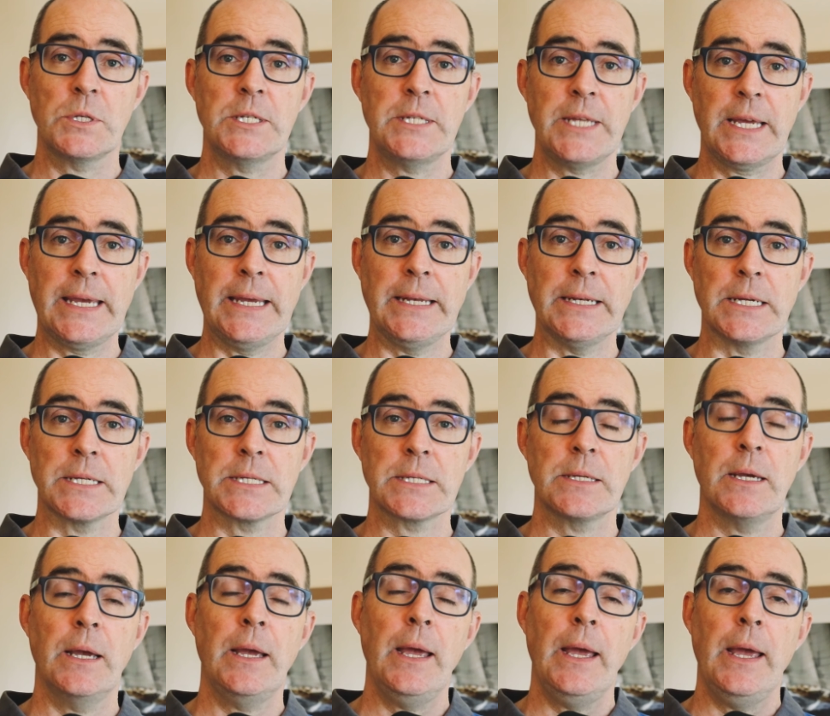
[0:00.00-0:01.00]
stickiness.
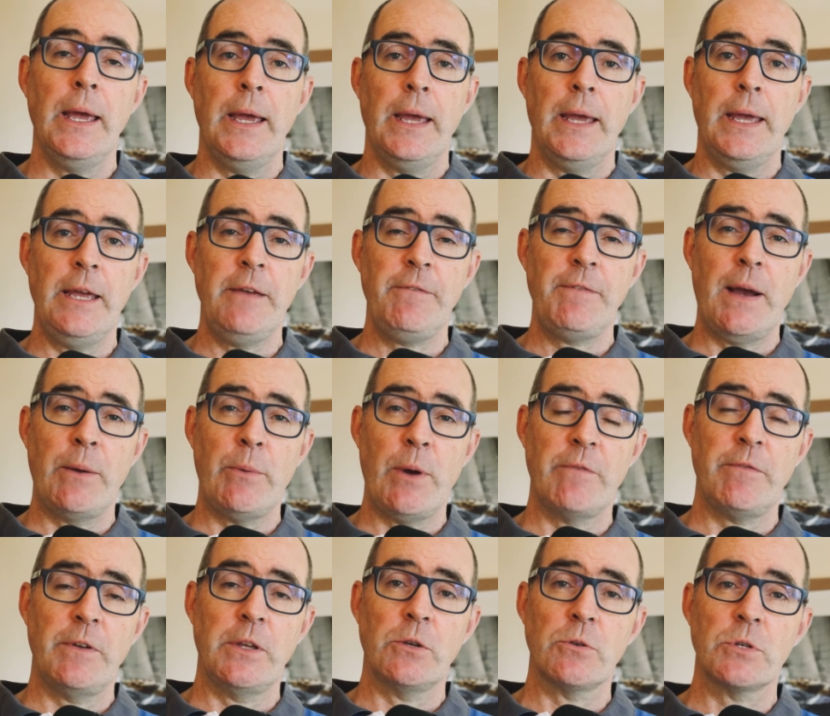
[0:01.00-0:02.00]
If,
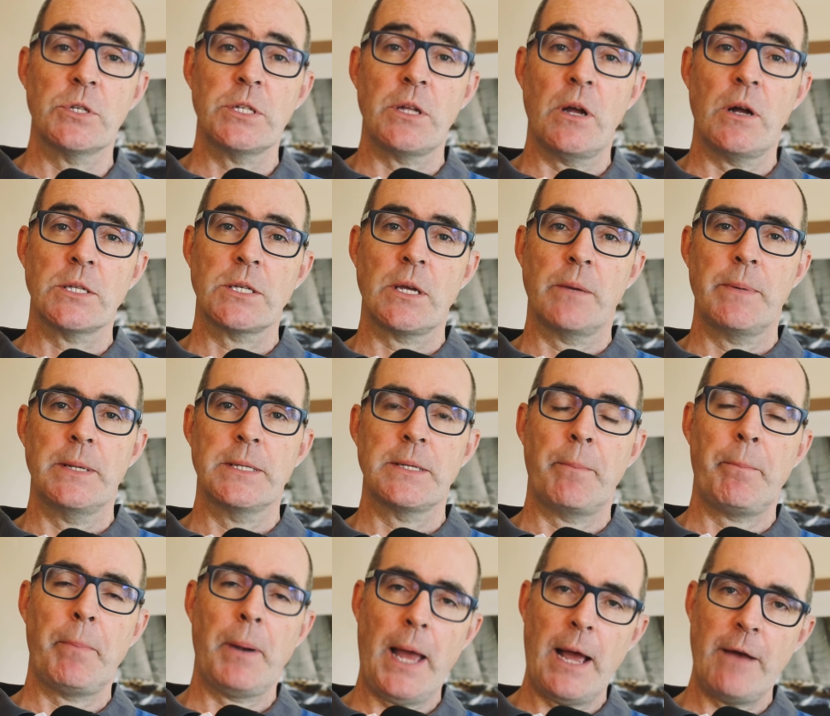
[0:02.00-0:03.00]
however, your startup is a
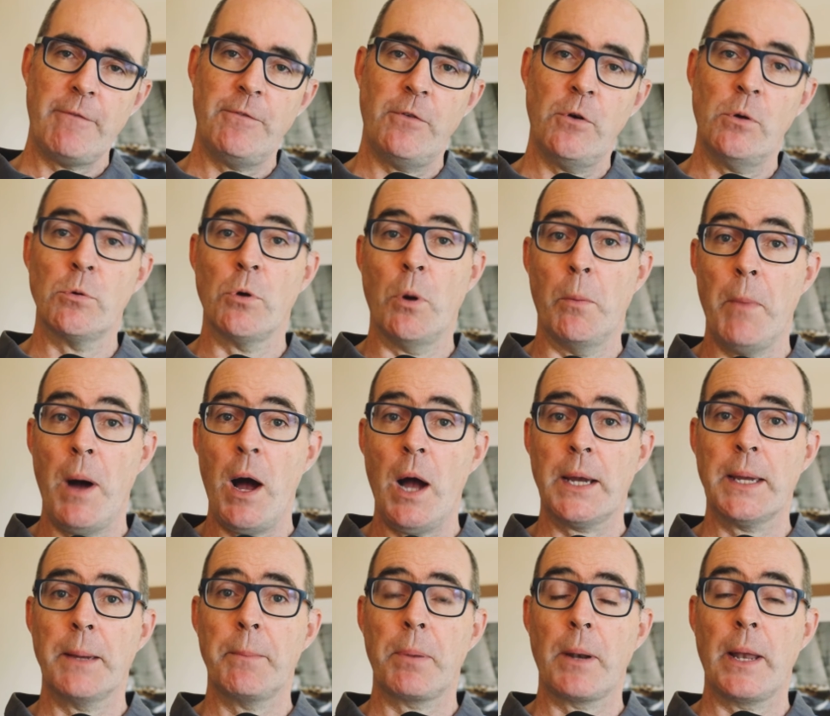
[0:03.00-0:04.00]
platform or a
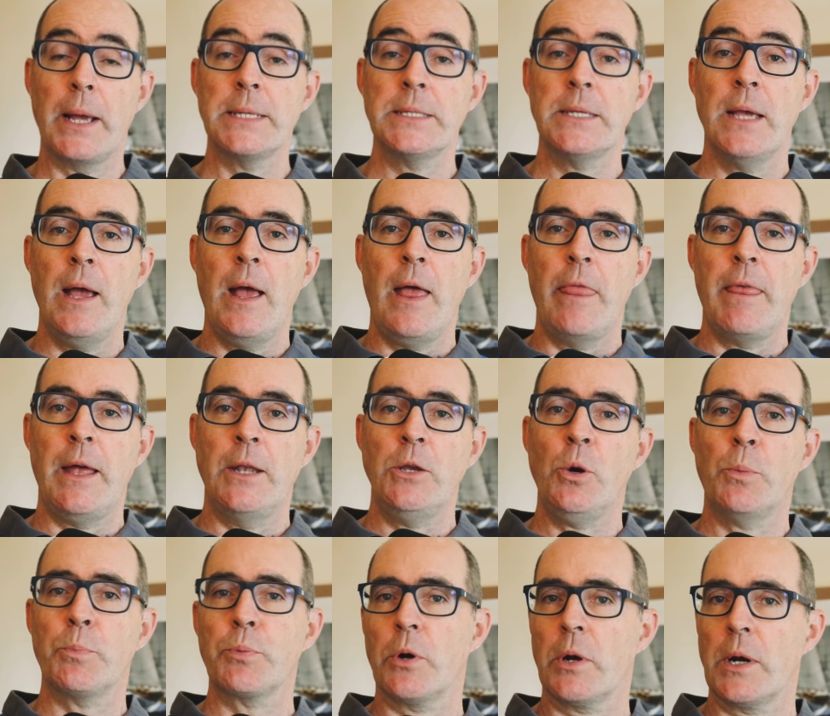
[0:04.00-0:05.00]
marketplace, then
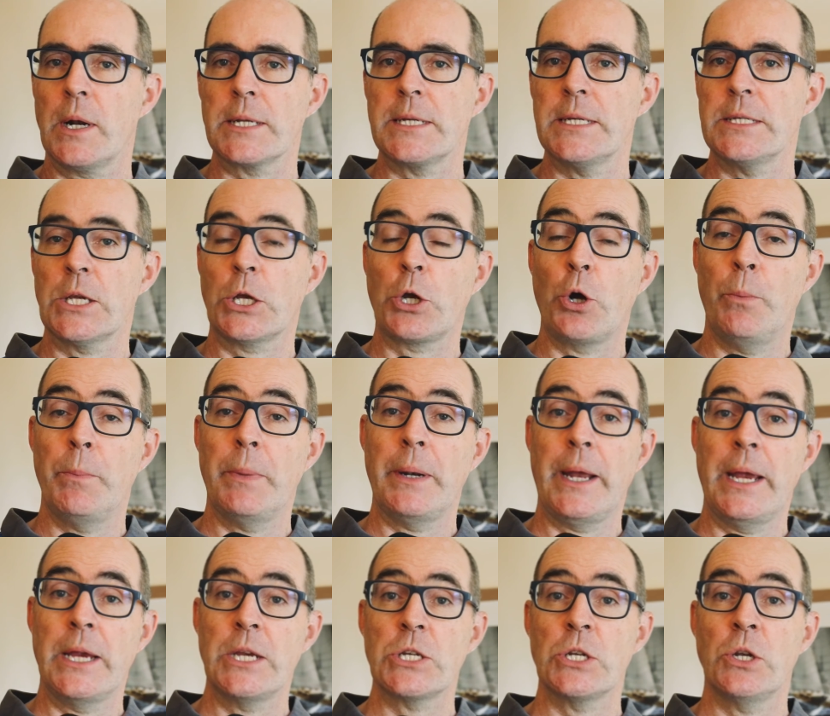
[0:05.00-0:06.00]
your product is a
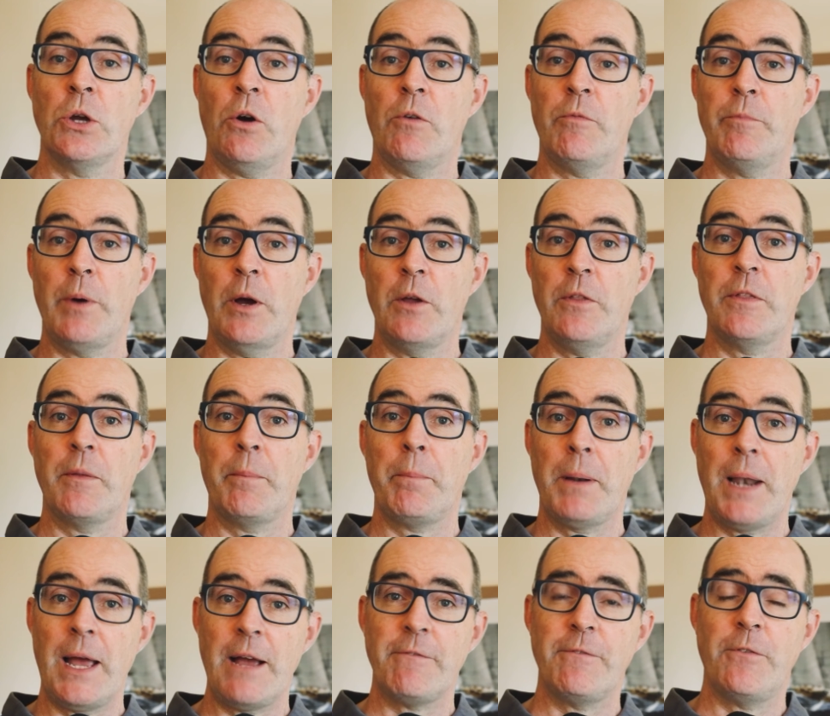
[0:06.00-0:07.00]
combination of both the
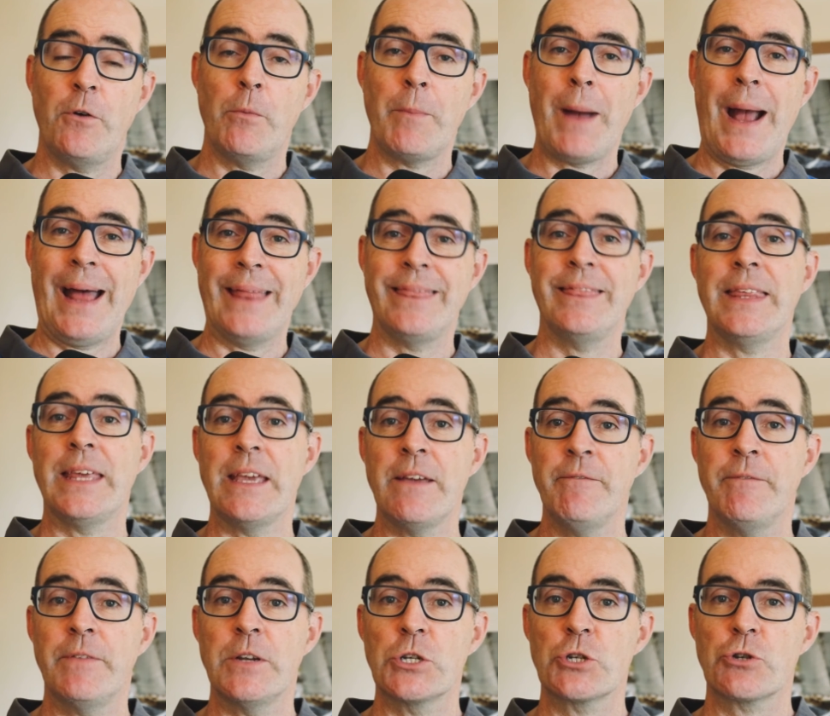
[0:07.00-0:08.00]
platform and the
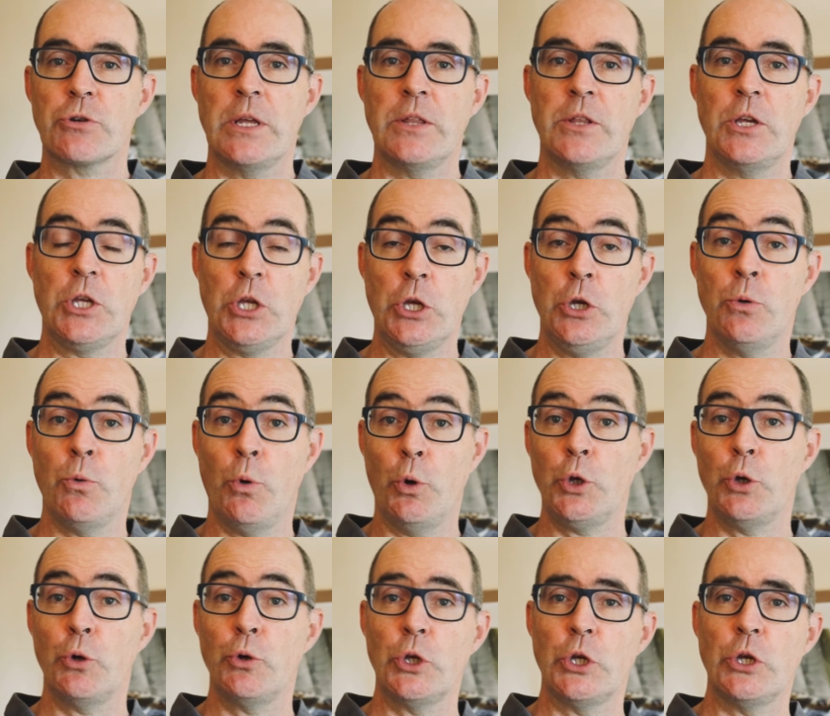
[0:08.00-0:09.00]
inventory that you or
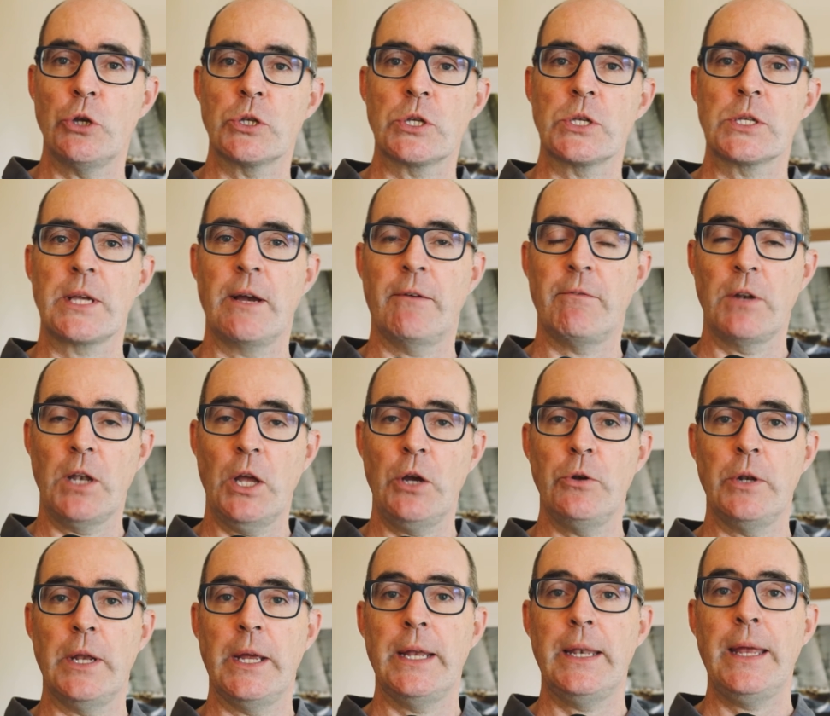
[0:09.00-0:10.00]
your users have
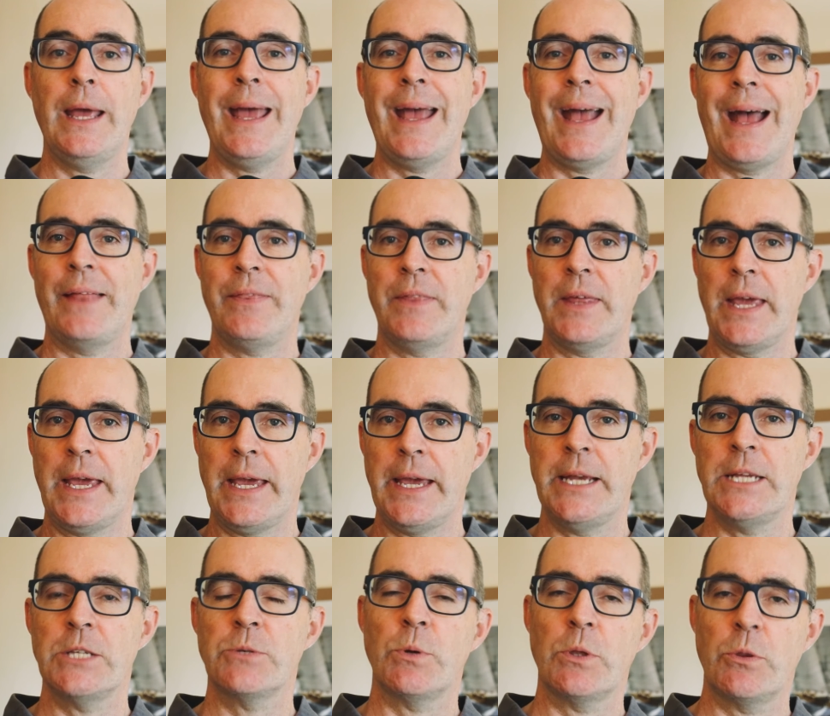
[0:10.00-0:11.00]
loaded and the
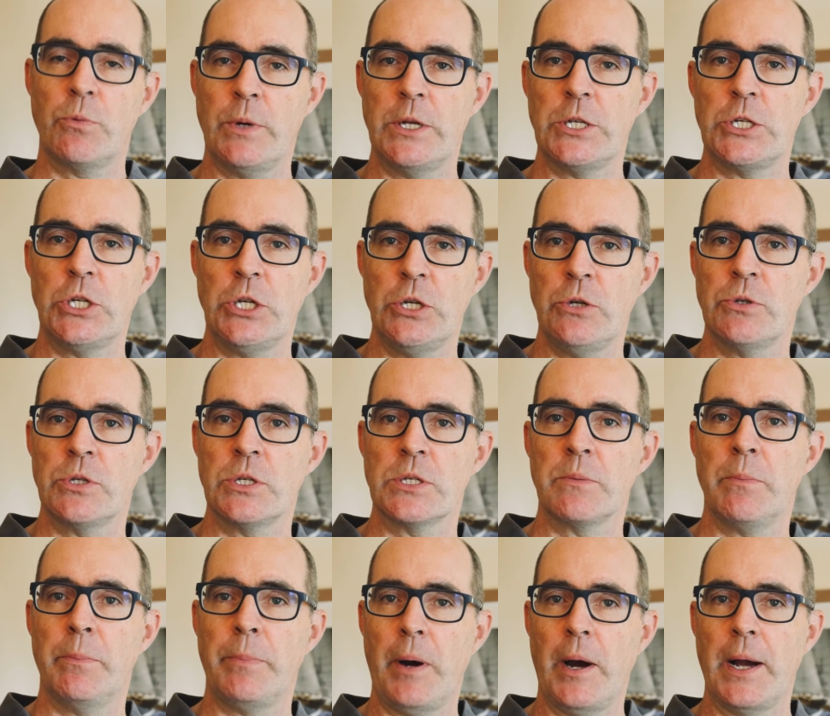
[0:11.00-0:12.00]
ease with which users
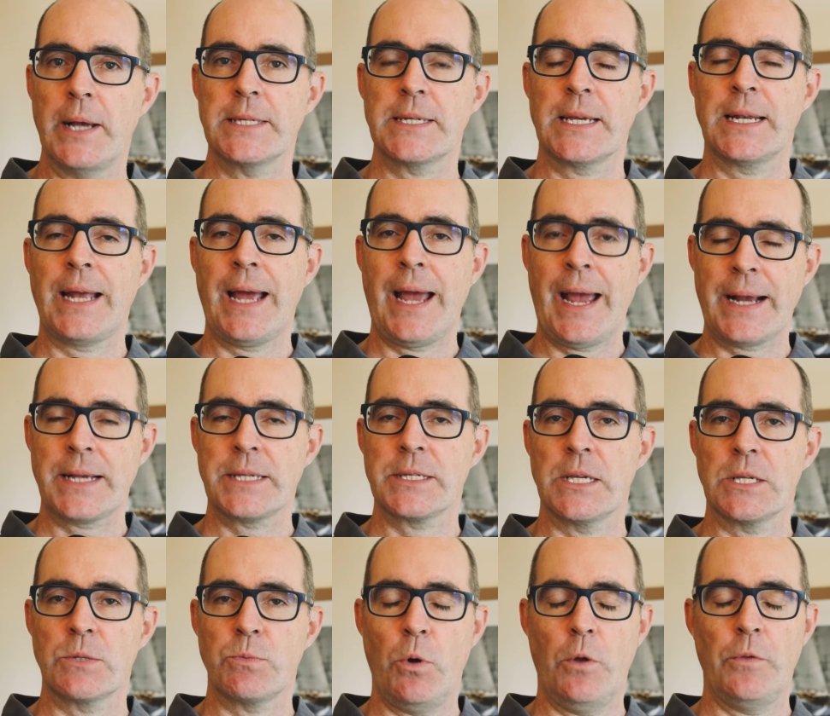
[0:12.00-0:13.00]
and buyers can
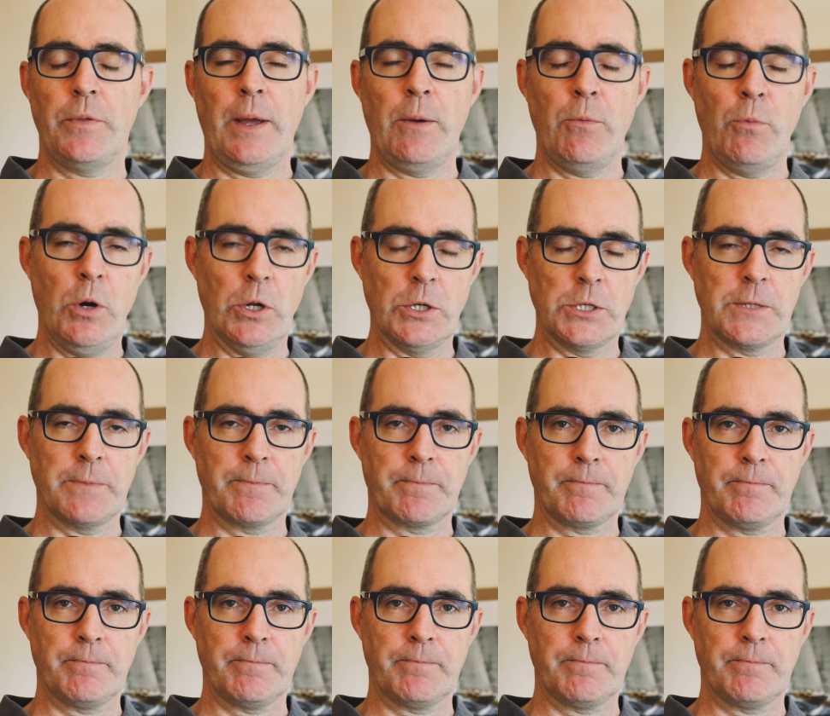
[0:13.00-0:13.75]
access what they want.